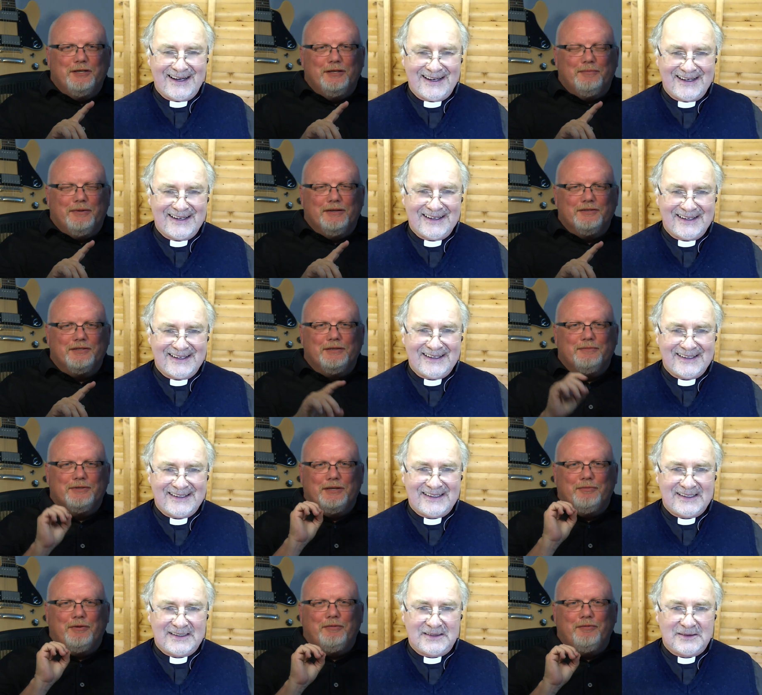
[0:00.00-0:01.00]
Speaker 1: it to the Muslims.
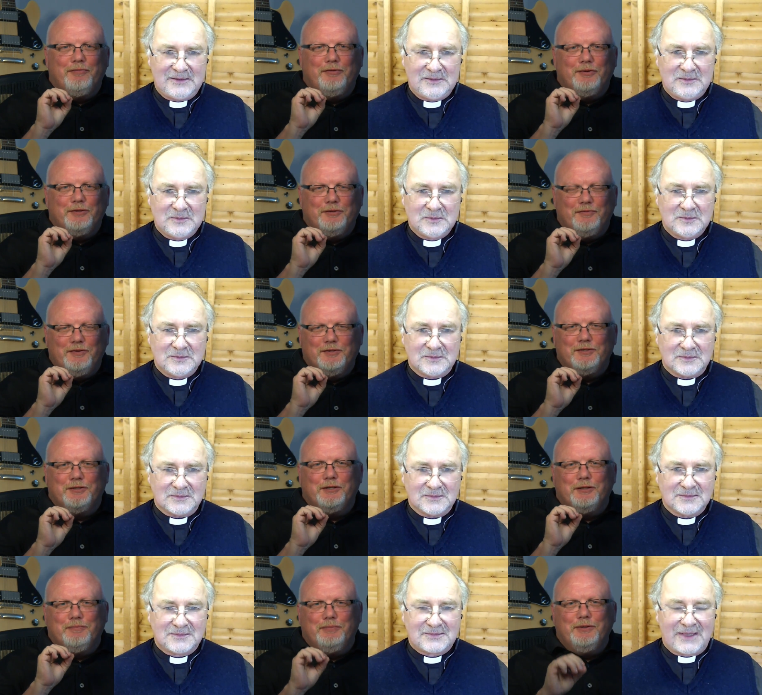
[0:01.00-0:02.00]
They won't refuse it to the